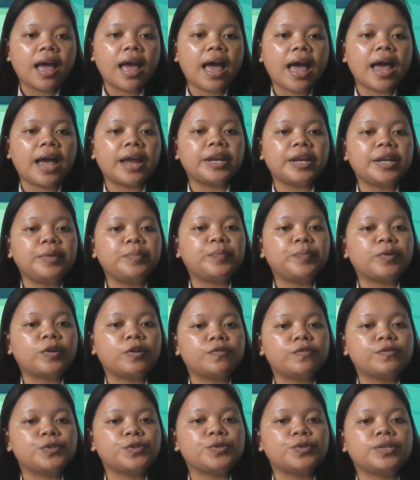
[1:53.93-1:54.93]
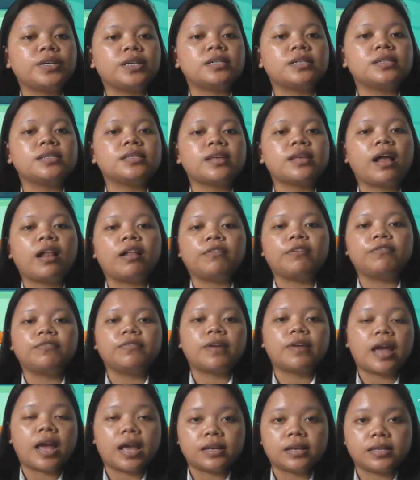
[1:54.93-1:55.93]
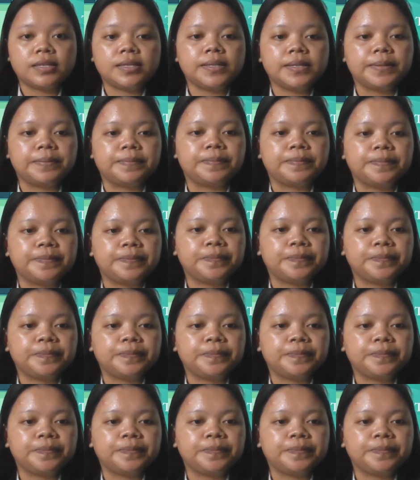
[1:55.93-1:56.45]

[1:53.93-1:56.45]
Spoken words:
and improve student self-esteem.